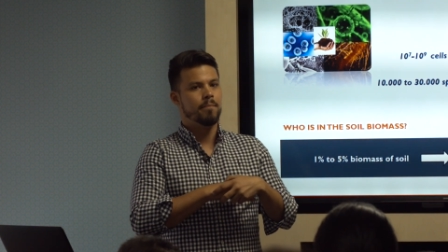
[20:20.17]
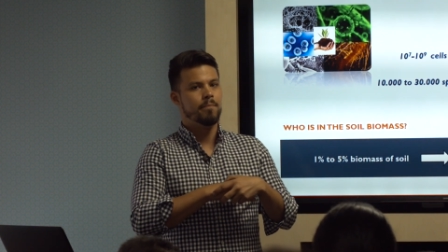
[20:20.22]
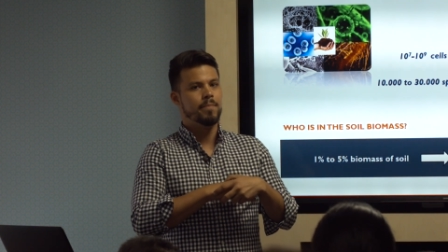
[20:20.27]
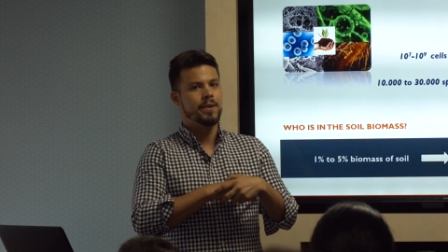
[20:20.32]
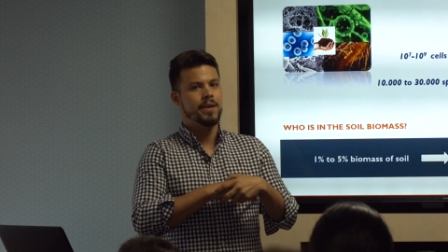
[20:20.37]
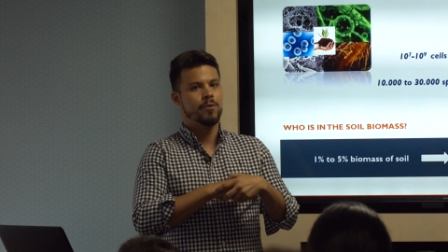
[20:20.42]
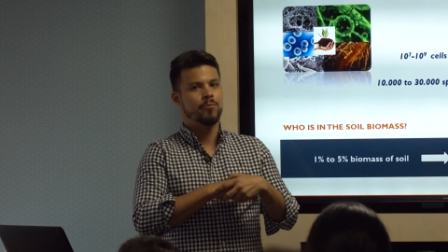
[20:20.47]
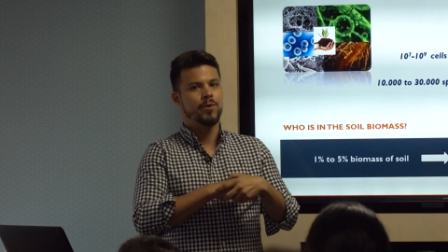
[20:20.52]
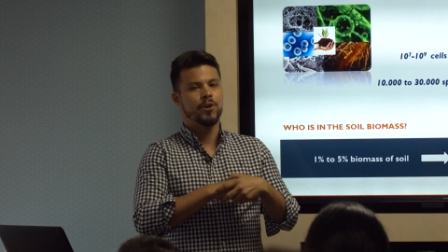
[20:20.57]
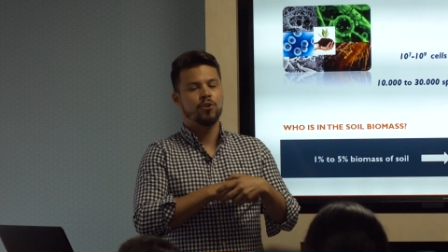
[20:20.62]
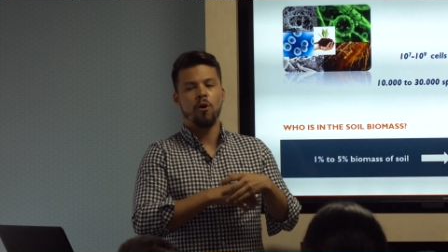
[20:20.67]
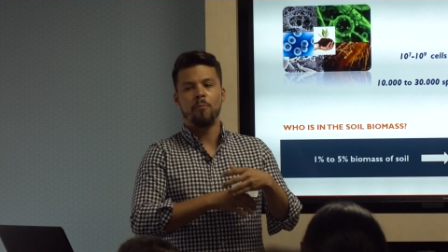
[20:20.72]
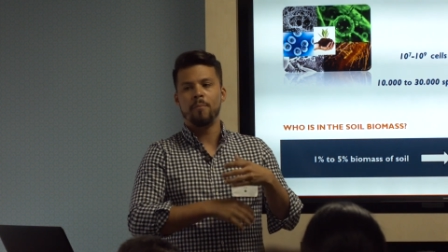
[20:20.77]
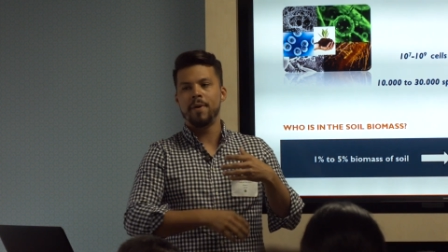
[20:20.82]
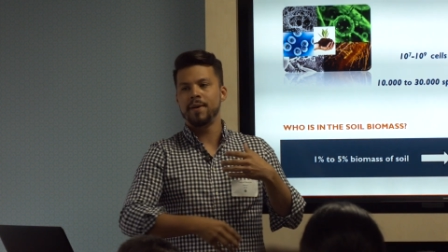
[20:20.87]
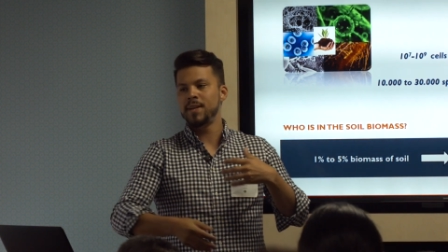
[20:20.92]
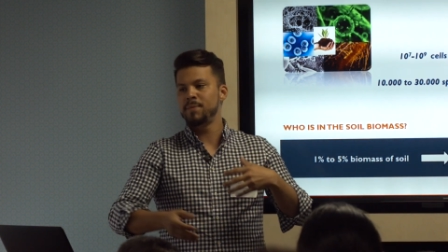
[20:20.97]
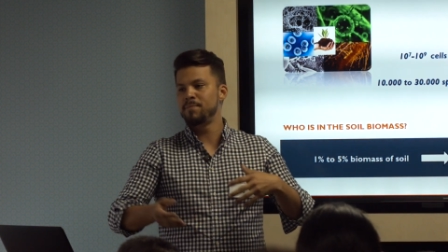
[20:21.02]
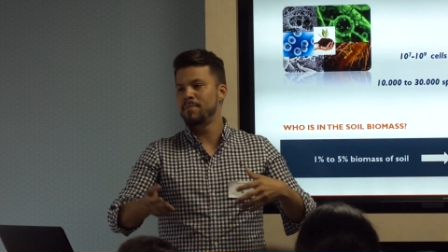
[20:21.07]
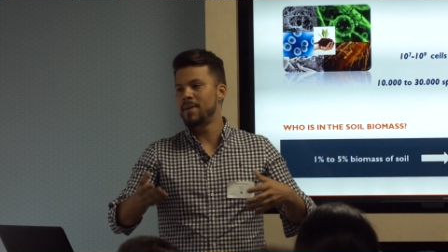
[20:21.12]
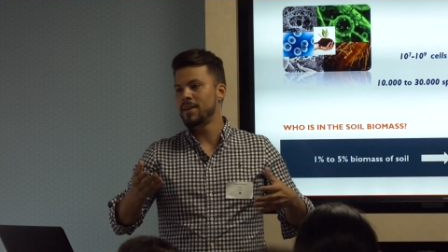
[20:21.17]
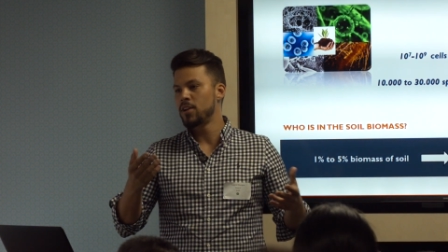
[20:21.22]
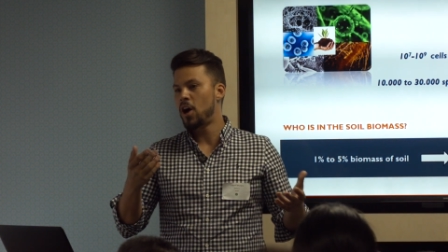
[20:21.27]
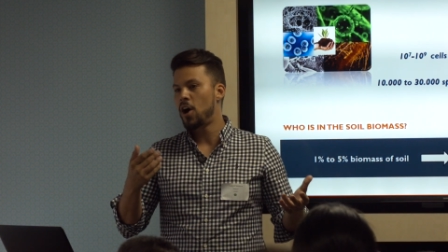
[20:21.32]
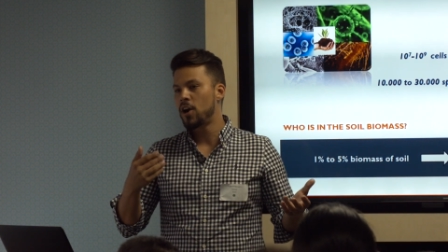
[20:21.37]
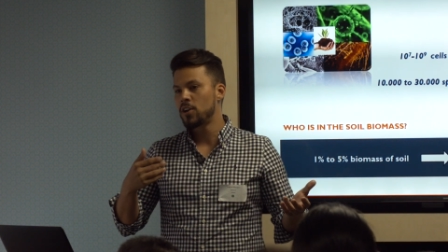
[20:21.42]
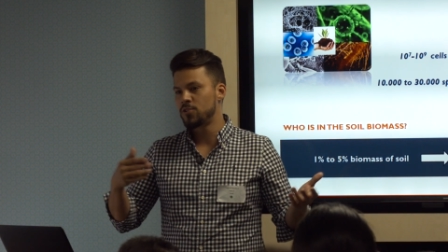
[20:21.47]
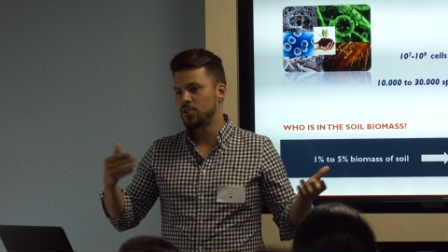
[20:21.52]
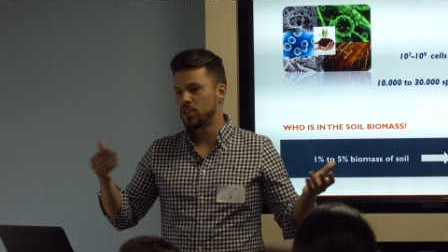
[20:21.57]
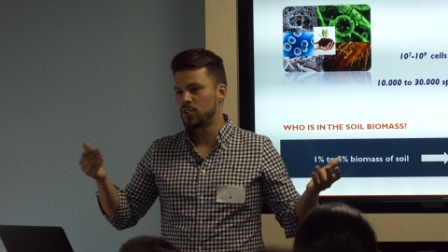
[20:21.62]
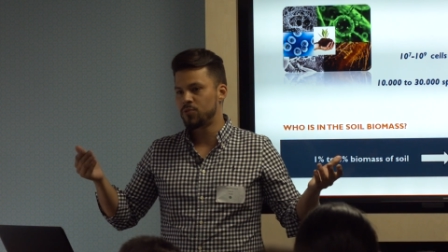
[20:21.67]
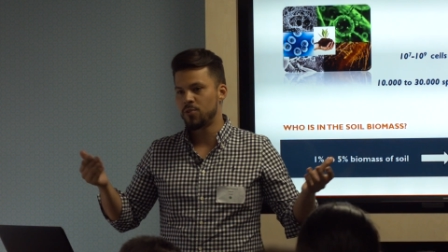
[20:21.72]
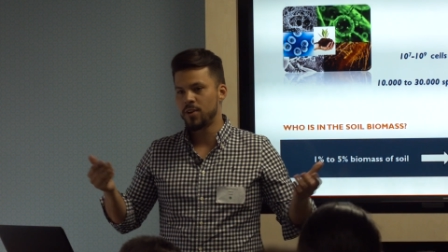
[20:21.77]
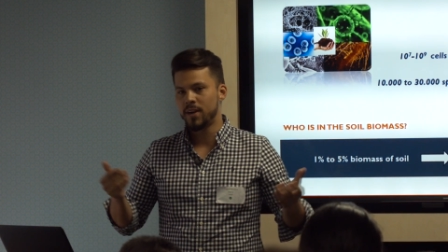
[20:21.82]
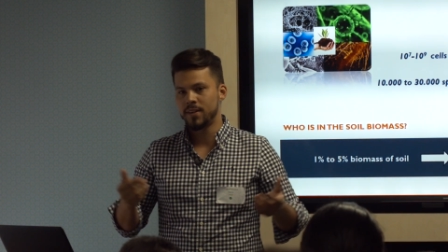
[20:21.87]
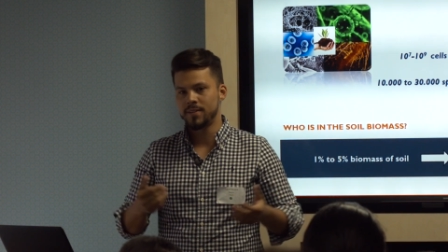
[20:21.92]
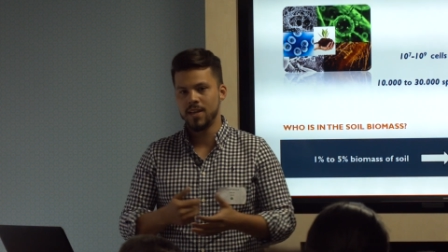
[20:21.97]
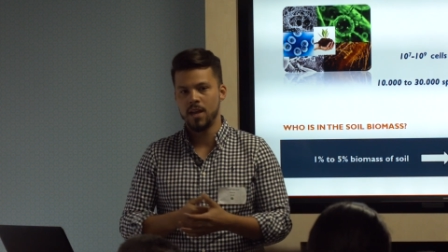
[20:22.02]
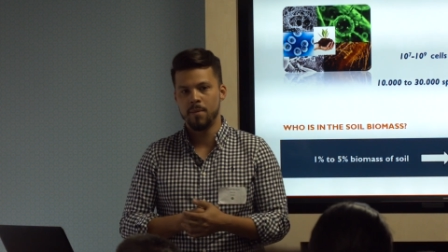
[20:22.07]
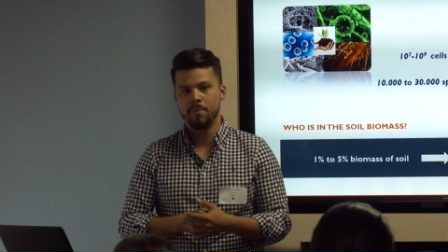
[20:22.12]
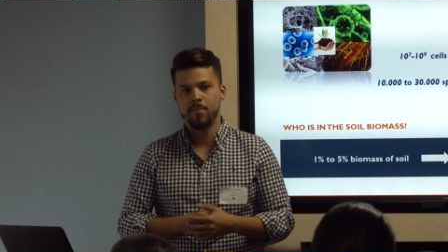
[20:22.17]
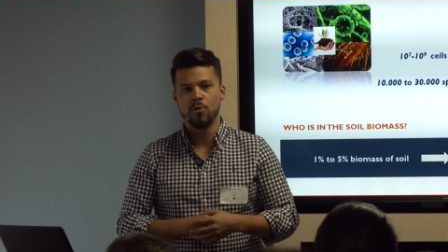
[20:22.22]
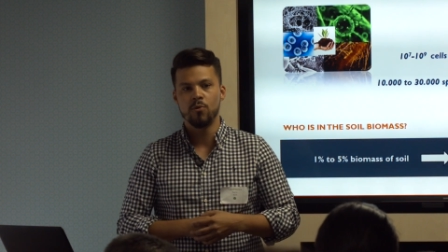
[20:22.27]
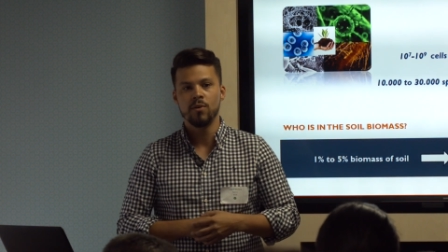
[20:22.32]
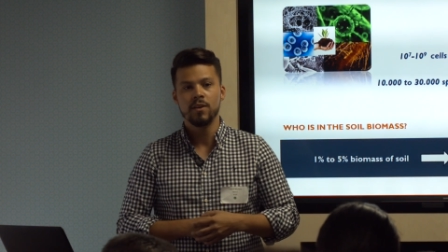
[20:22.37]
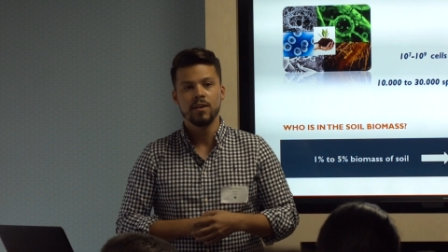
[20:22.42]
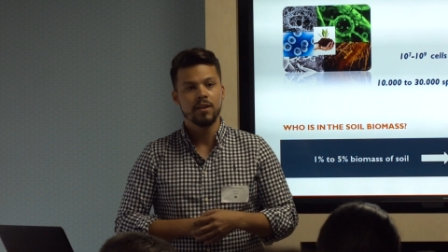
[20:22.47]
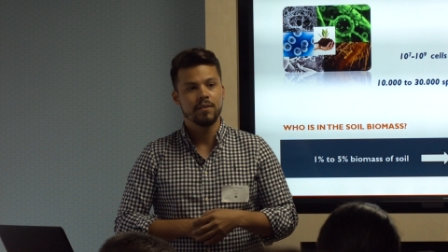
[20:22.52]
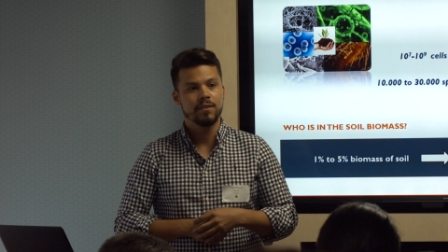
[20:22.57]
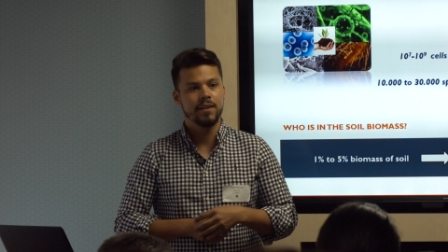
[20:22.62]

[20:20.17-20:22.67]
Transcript: being recommended by doctors, for example,